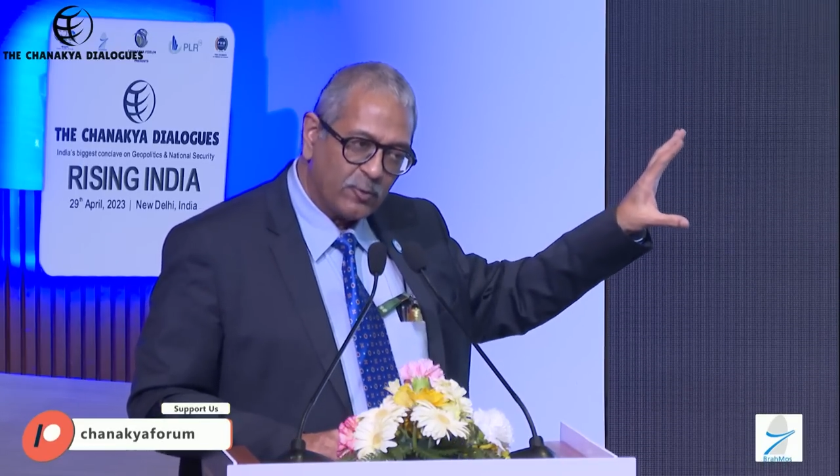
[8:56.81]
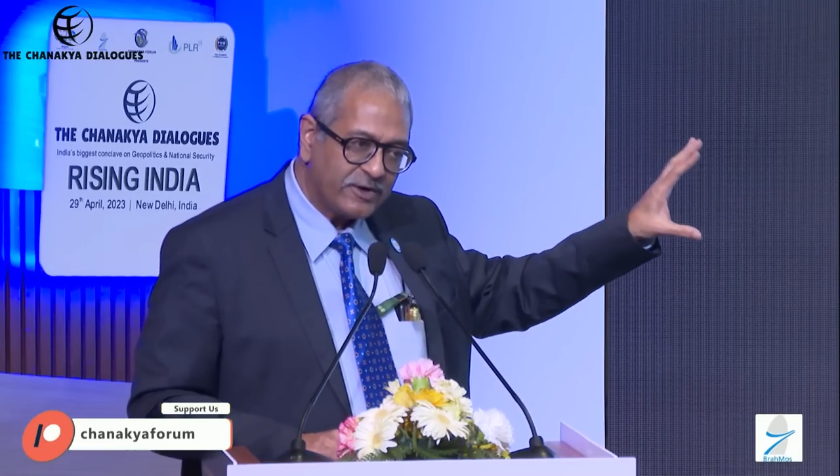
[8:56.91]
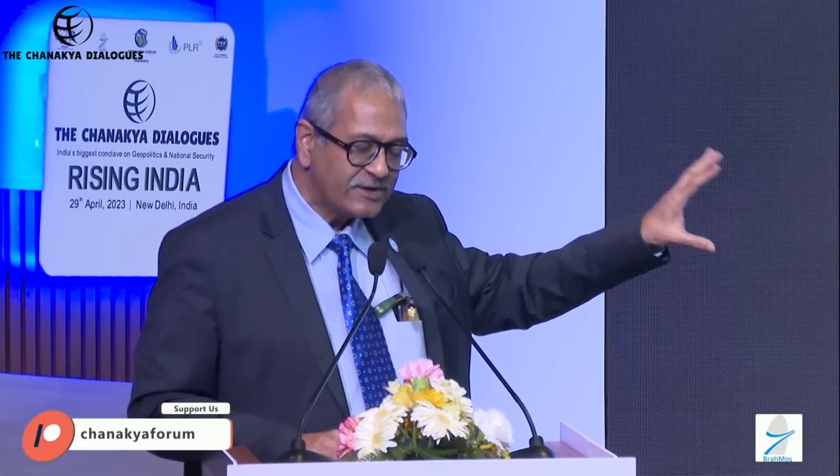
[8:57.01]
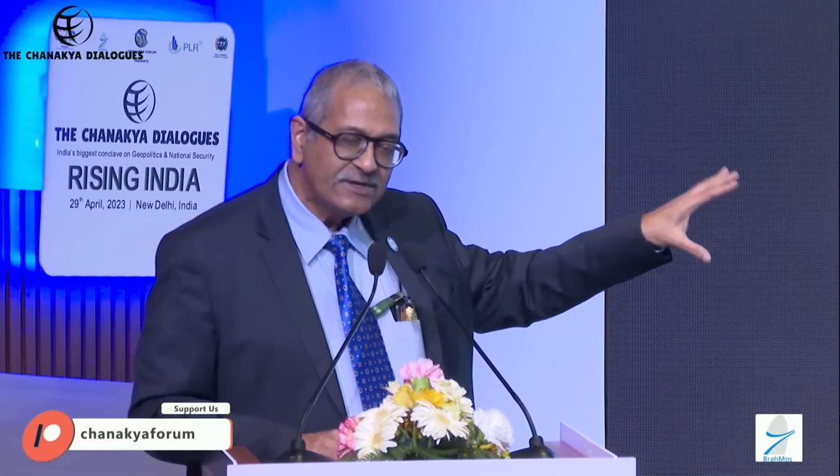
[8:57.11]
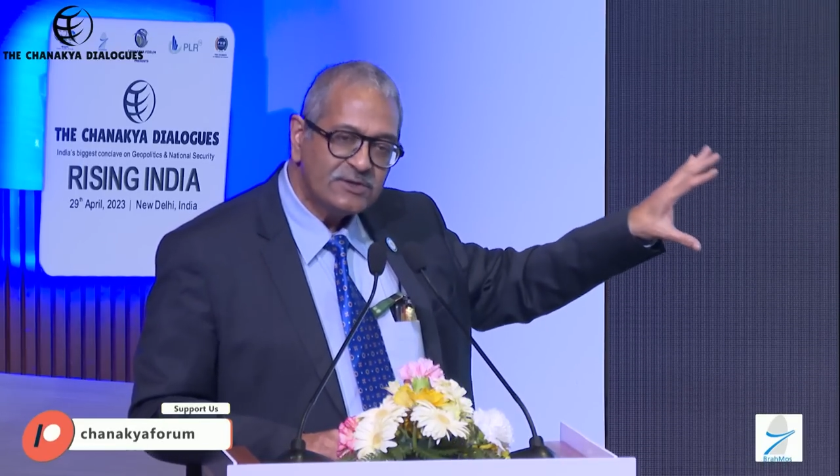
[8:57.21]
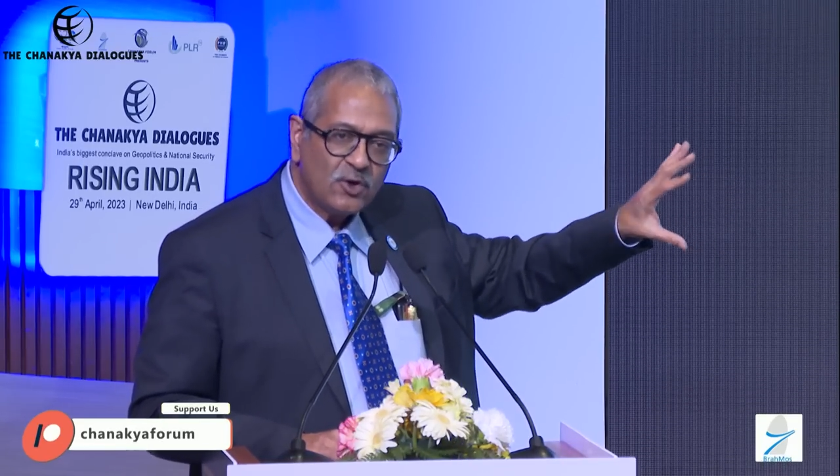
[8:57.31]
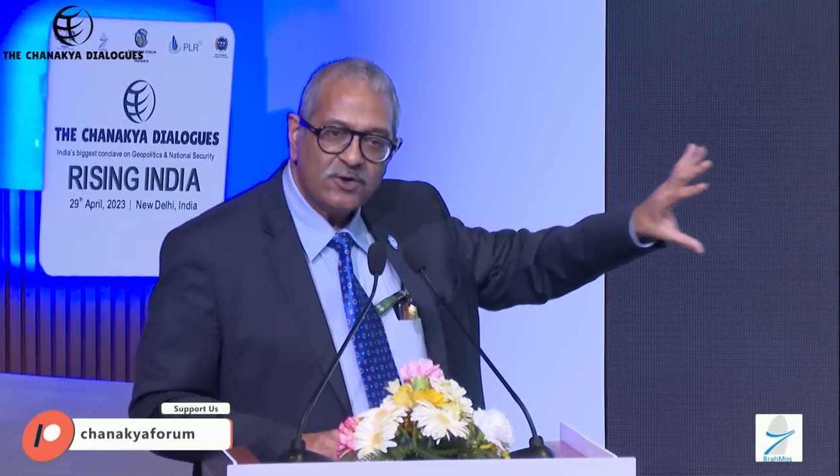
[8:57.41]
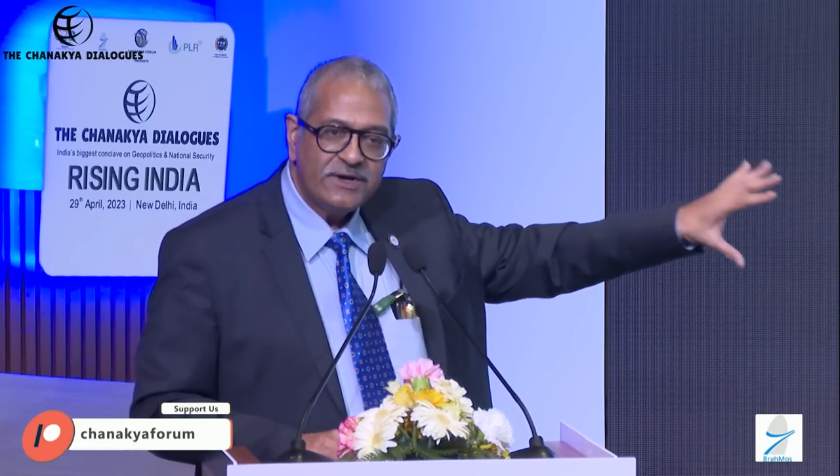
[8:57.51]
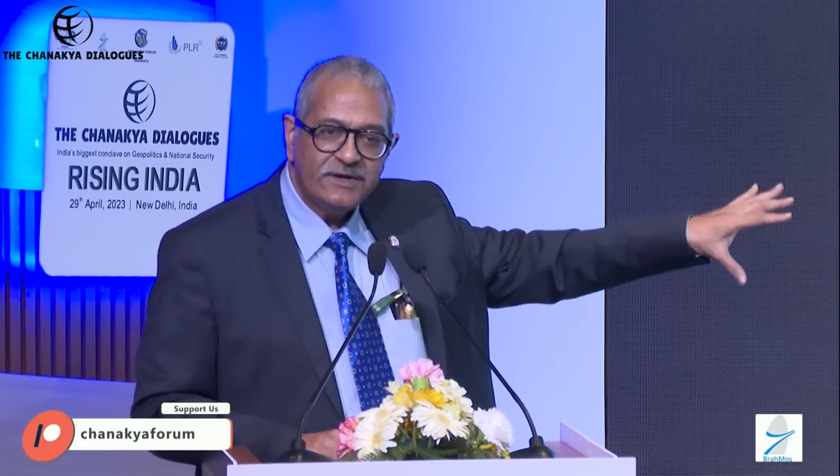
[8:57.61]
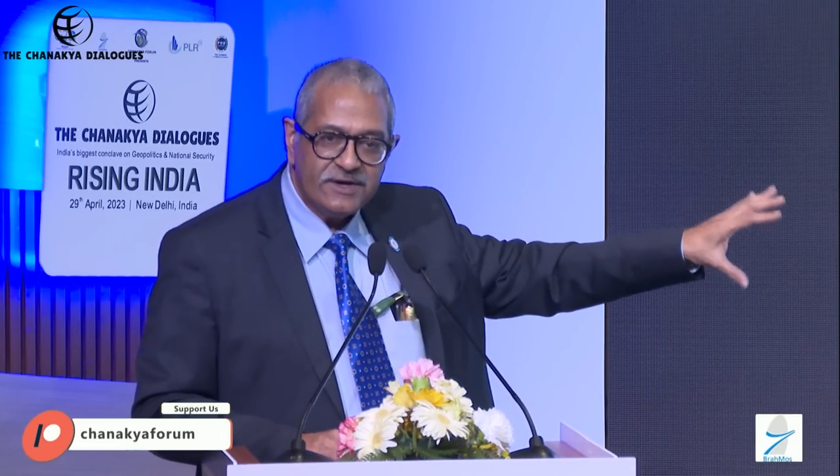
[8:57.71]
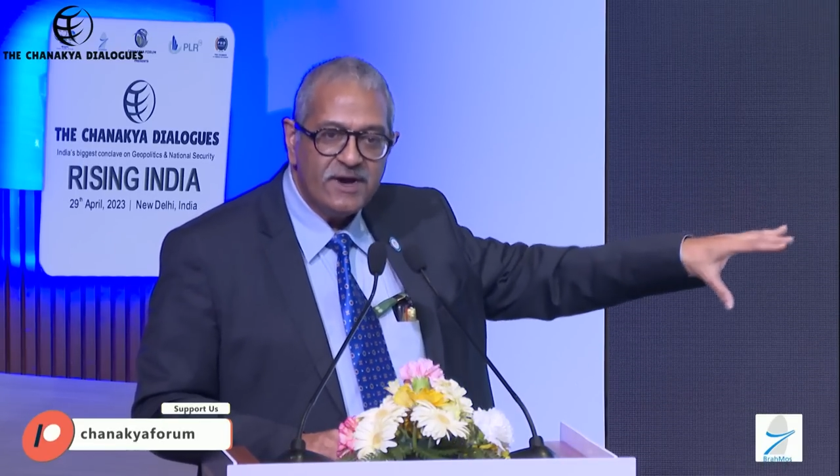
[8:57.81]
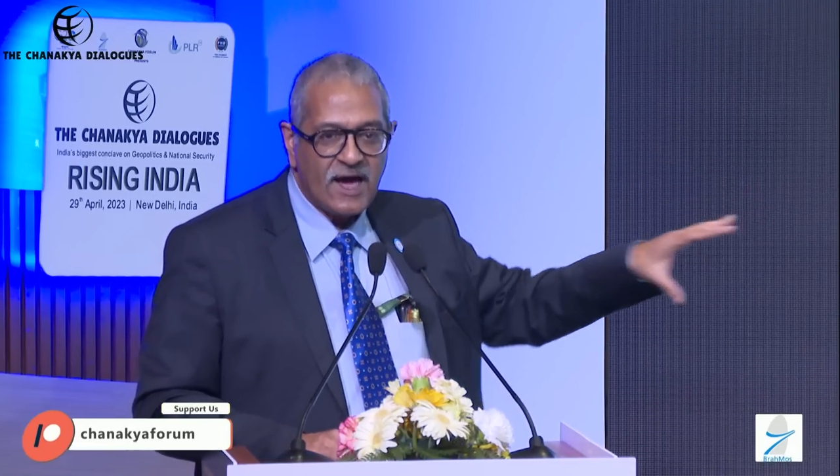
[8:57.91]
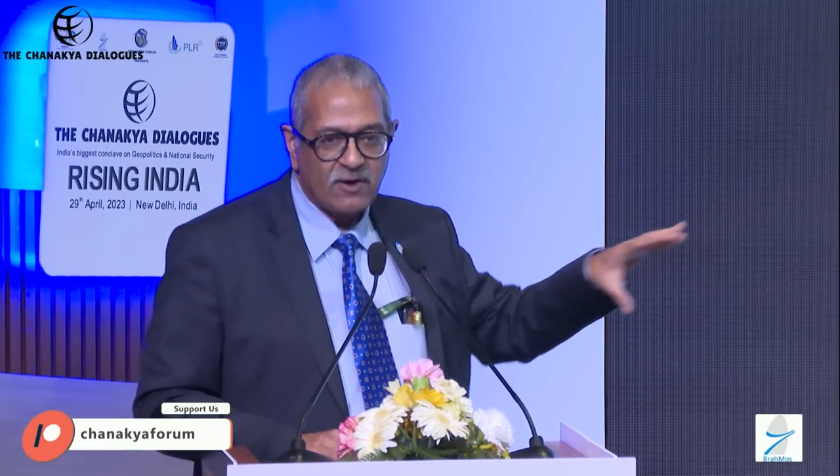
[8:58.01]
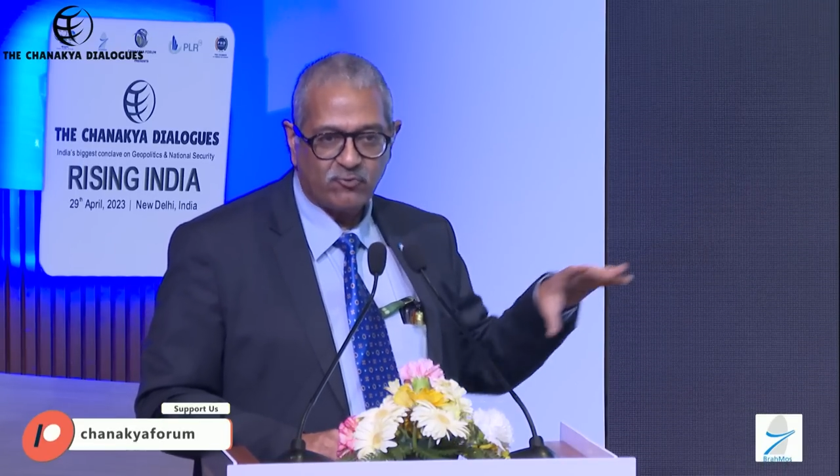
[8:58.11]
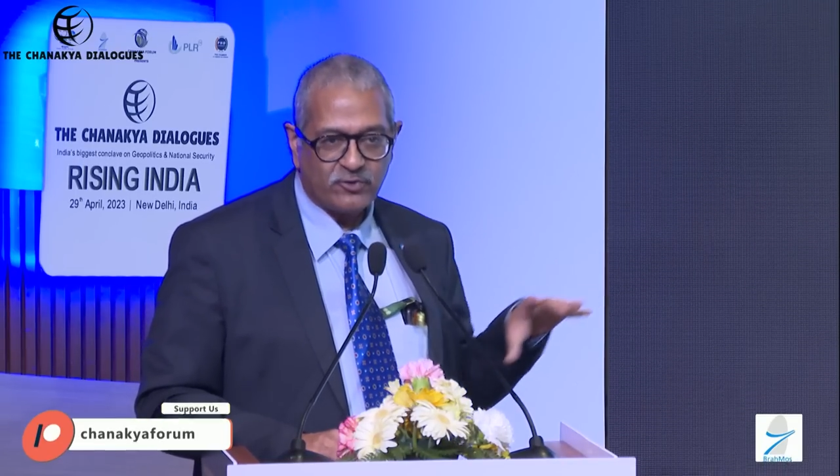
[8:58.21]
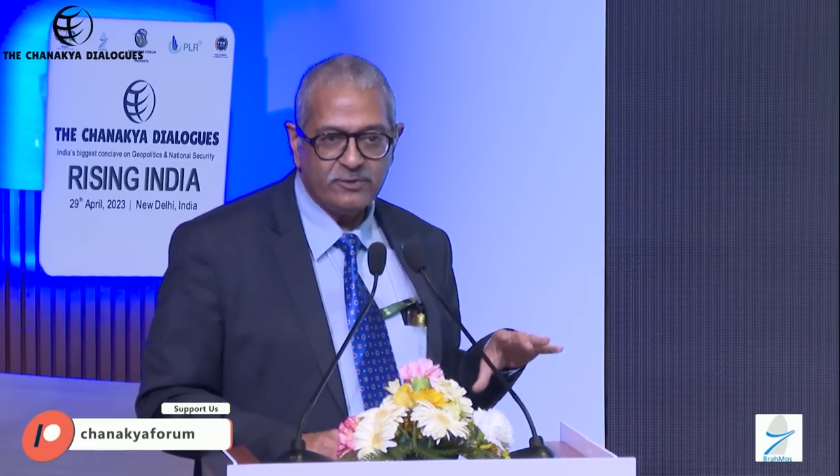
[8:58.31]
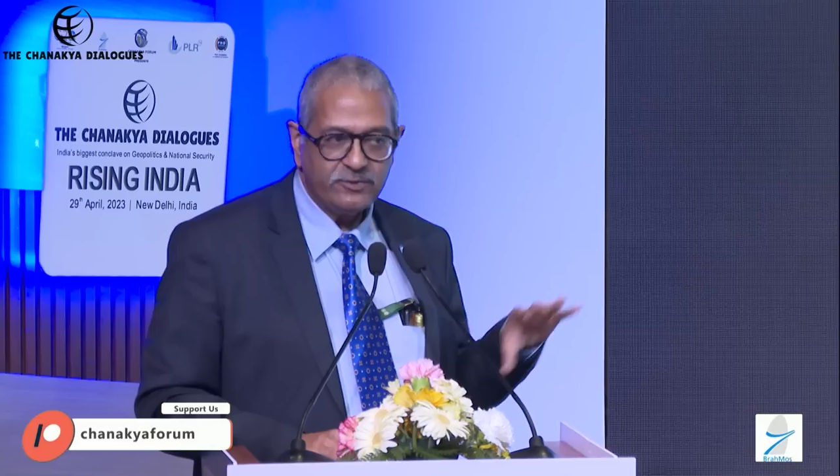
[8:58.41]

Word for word: Russians already did have one.